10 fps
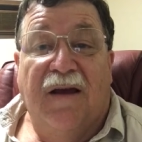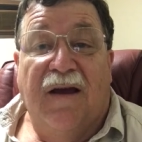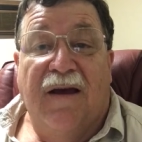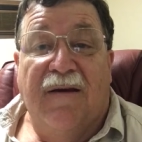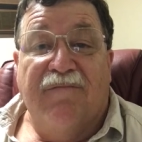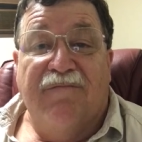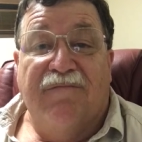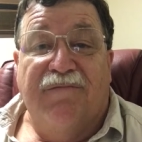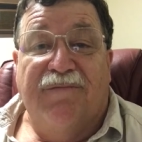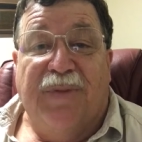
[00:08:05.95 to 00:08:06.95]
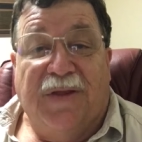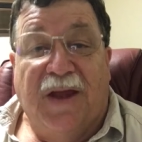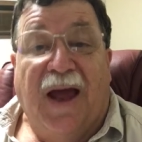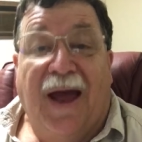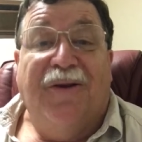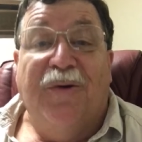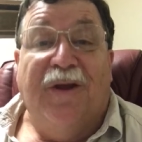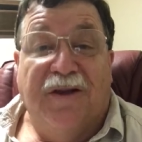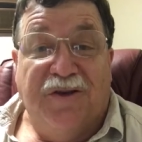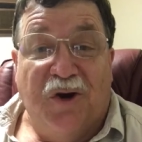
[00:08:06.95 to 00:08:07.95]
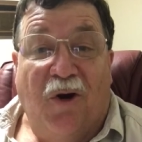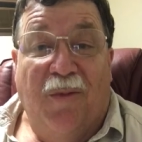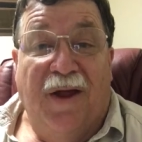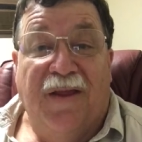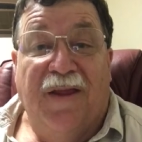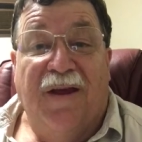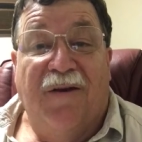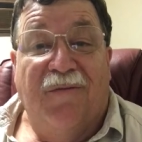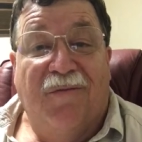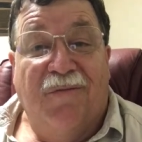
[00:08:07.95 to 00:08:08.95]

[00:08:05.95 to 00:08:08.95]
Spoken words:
but they are doing a job and they're